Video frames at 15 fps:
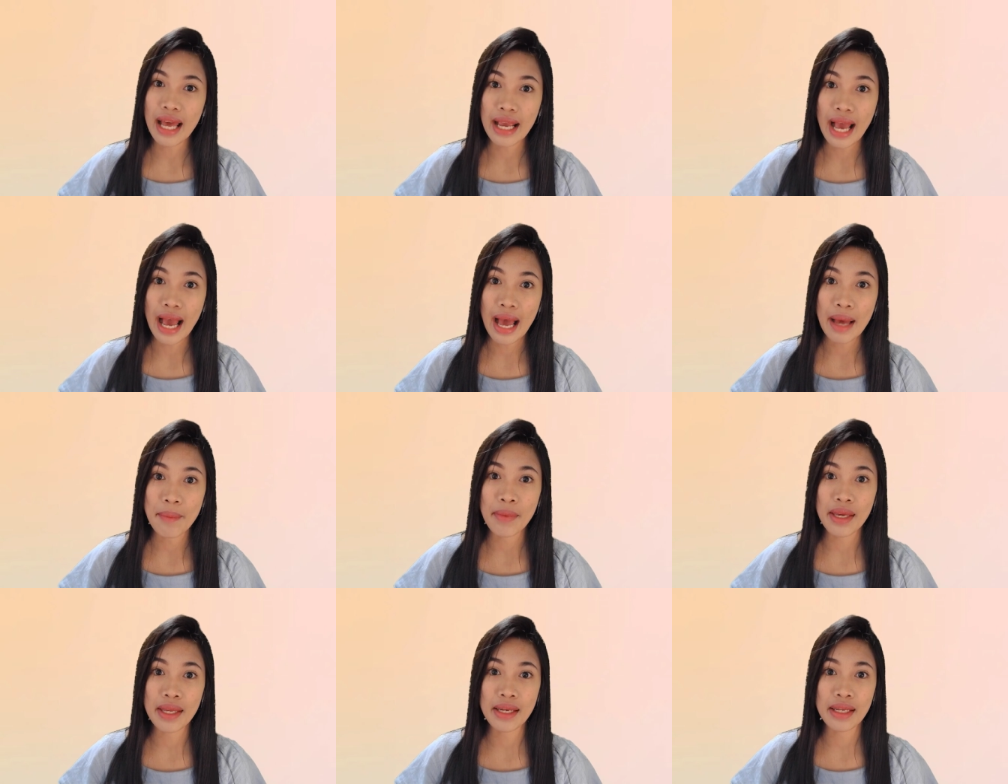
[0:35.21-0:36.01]
I
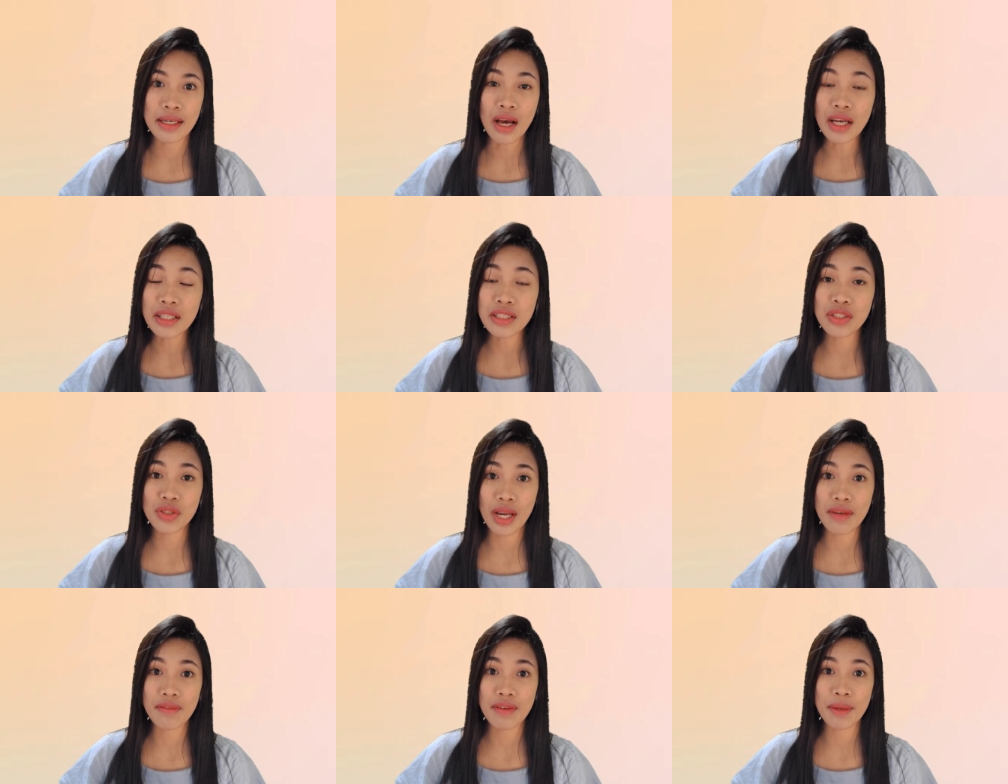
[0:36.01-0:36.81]
am in a
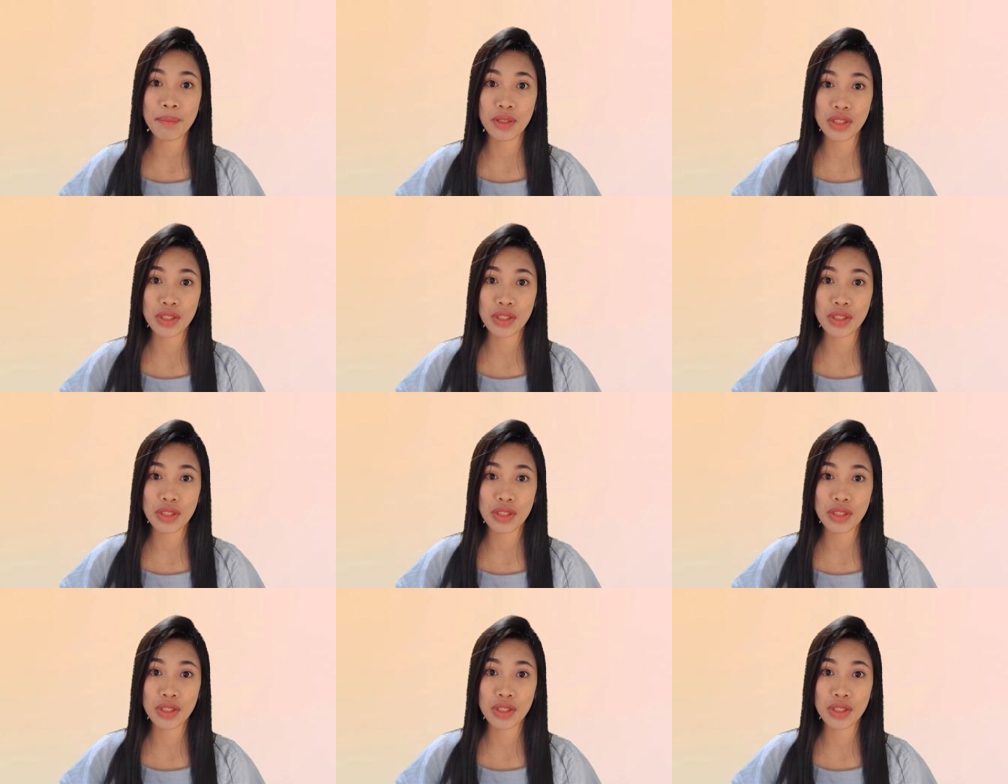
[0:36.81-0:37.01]
non-driving